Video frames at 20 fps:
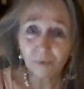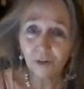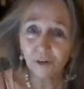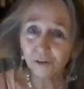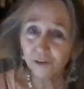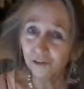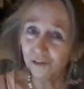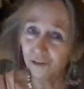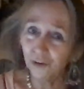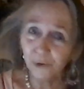
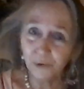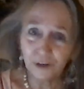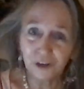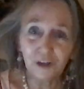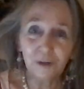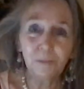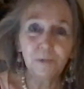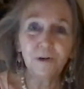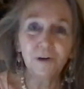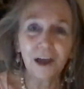So
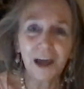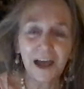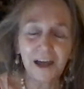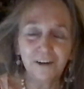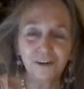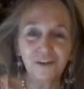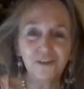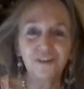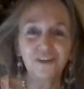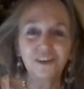keep your
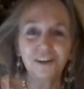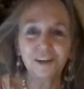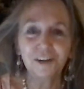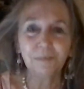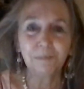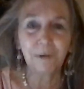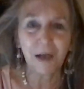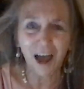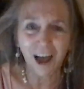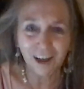energy
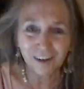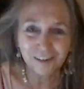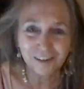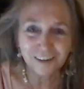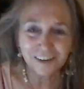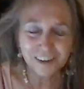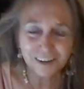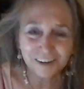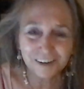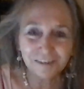
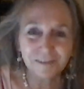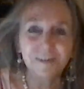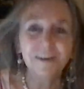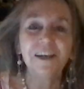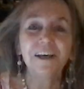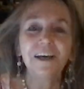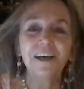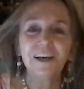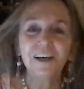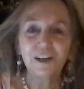positive,
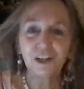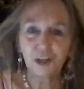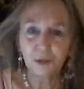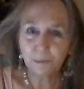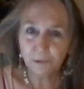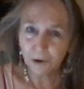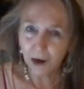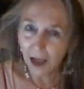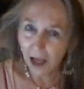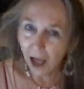keep
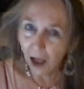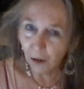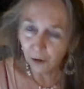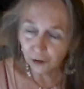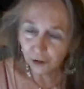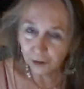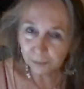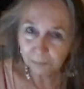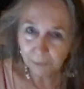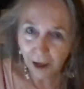your
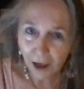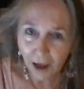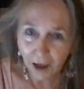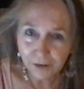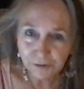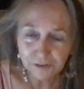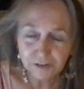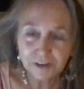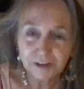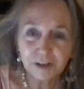outlook
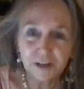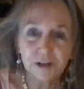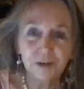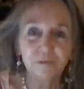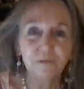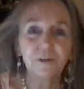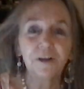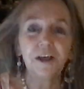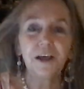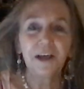
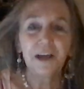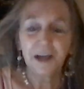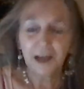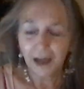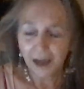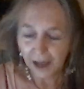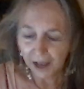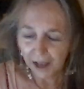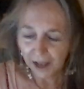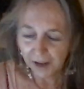positive.
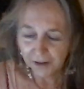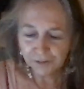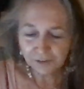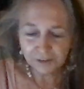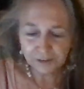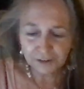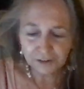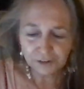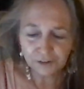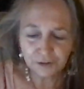And
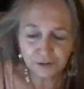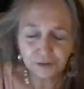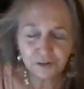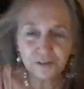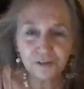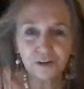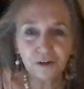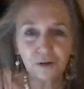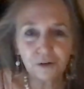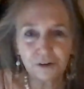here's
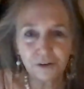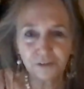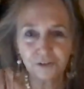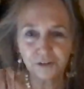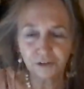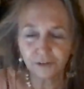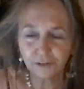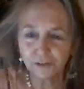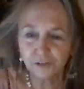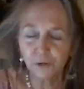the
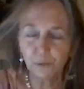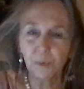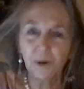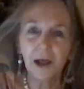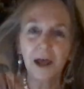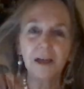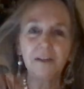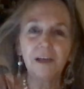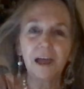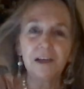crystal. So what
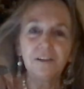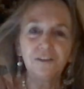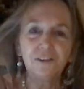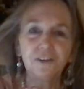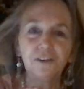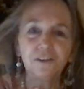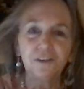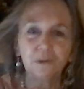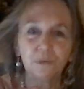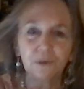I like to
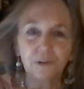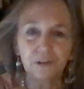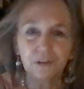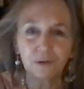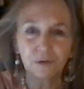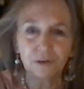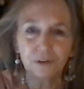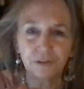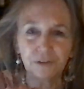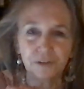do with the
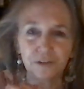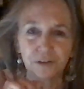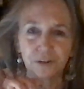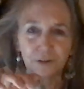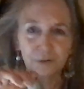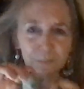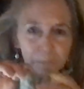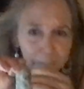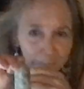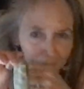
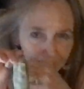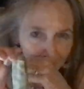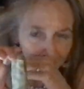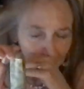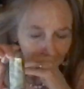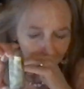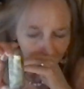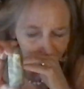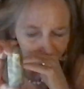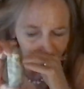crystal
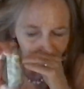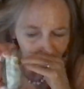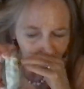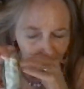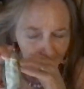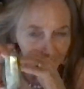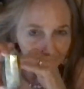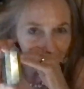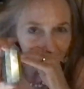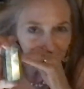before
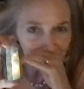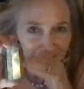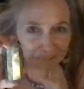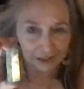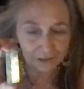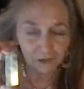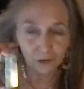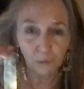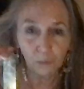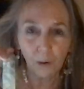I put it
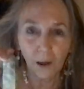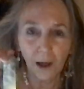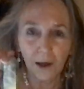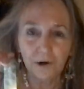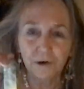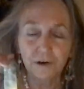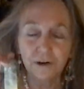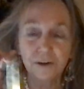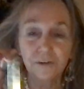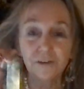in the
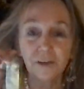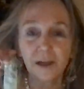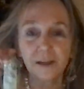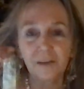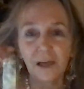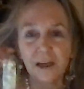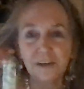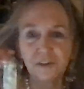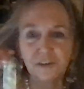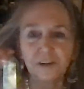water is I
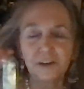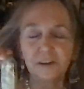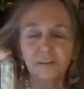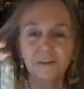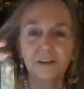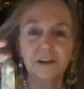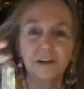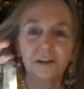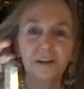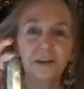like to give
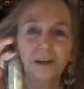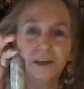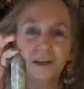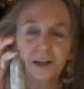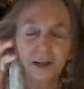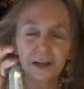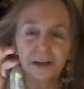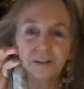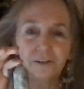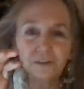it
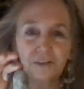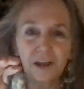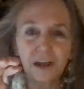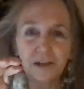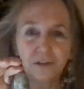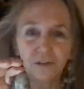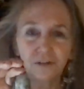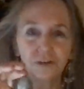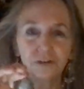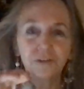an
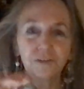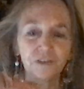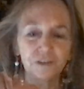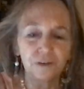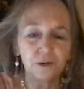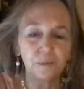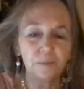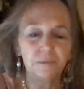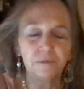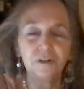intention.
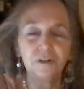So,